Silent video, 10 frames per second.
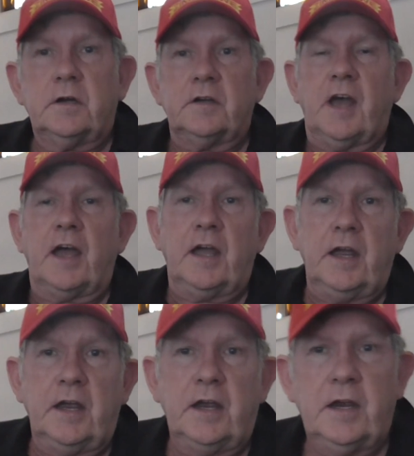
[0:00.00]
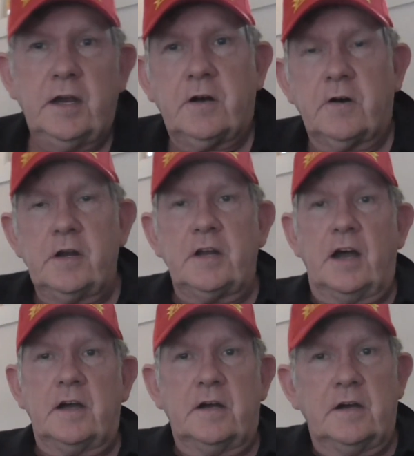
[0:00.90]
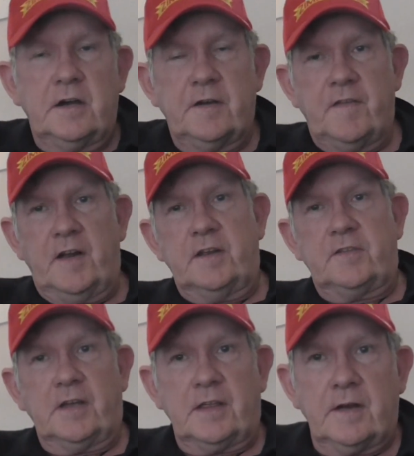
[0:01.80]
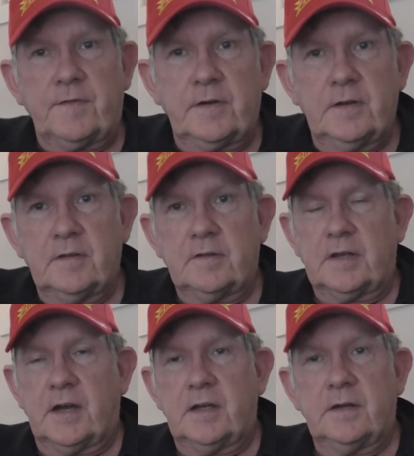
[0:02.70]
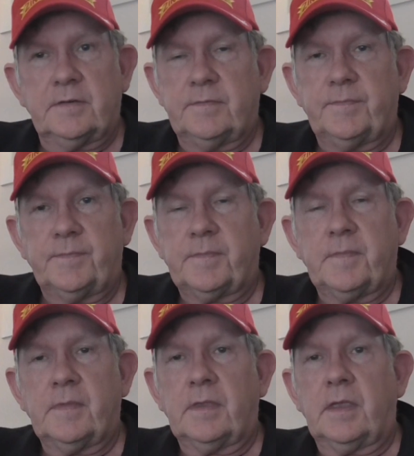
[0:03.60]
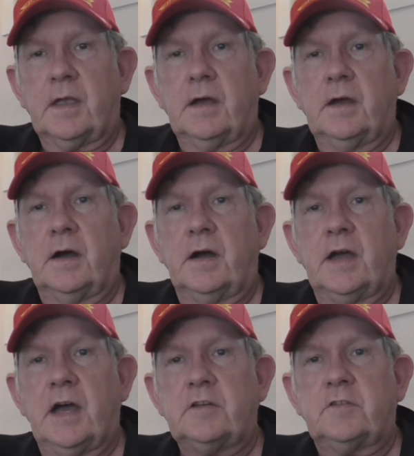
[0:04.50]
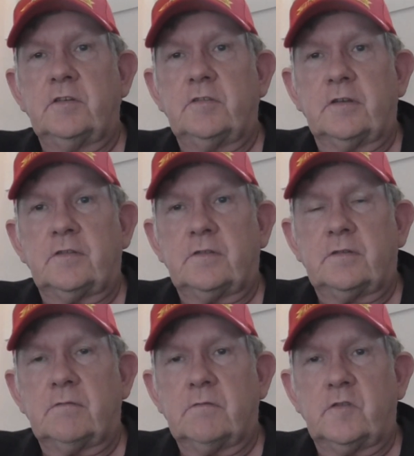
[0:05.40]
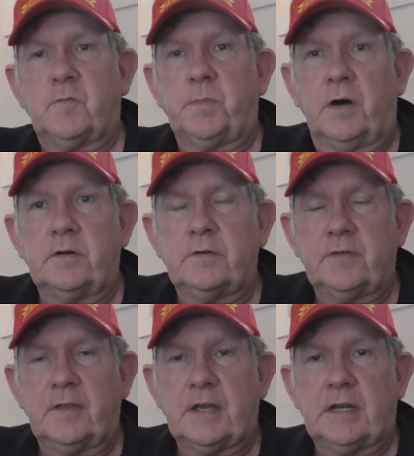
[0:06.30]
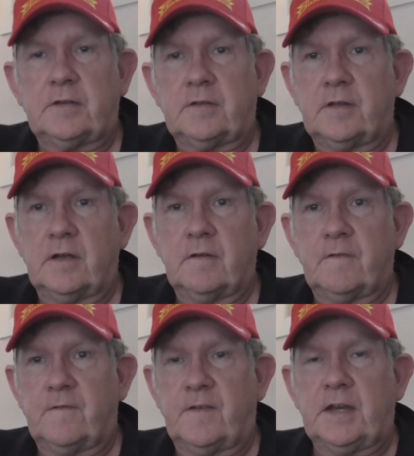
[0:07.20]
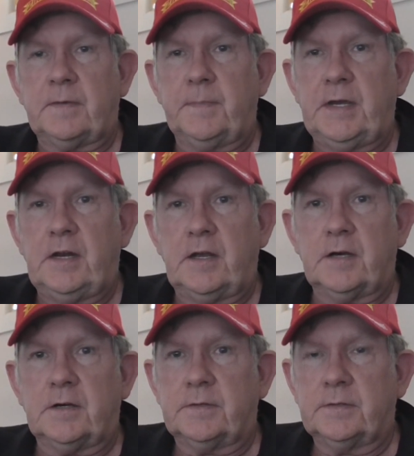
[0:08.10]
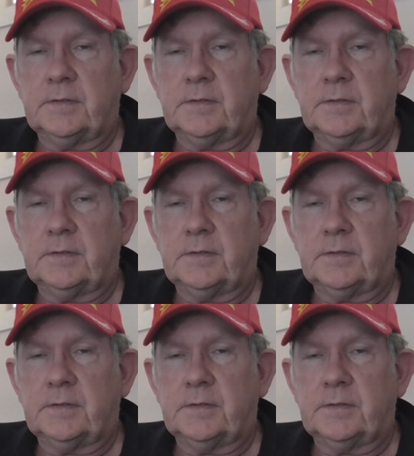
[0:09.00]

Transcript: Good day, goeiedag, fellow South Africans. I had to just respond to that fake media